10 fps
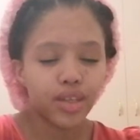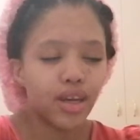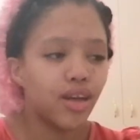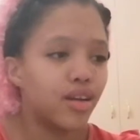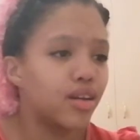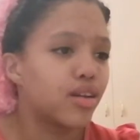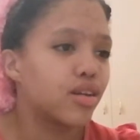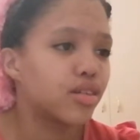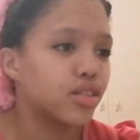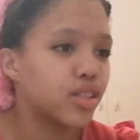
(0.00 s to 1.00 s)
and
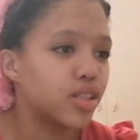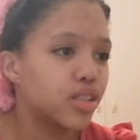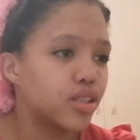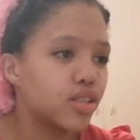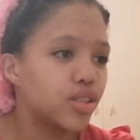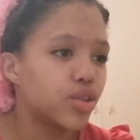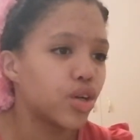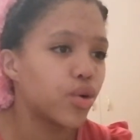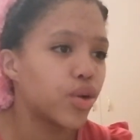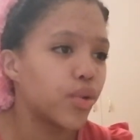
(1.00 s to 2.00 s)
she she
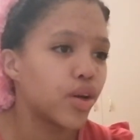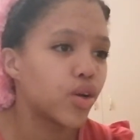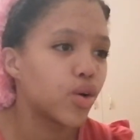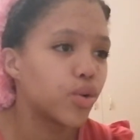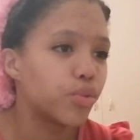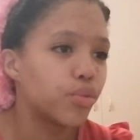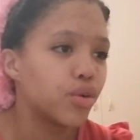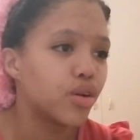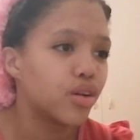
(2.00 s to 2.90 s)
only went home